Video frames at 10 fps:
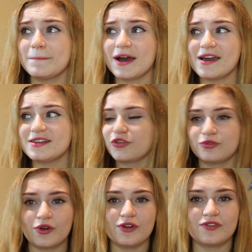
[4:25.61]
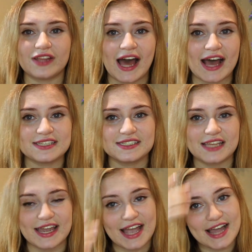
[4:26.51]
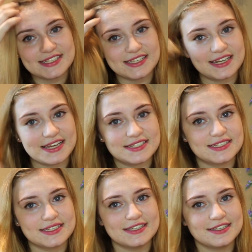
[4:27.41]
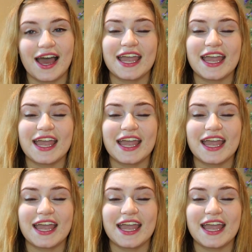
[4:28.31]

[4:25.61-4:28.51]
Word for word: but Throne of Glass, like I didn't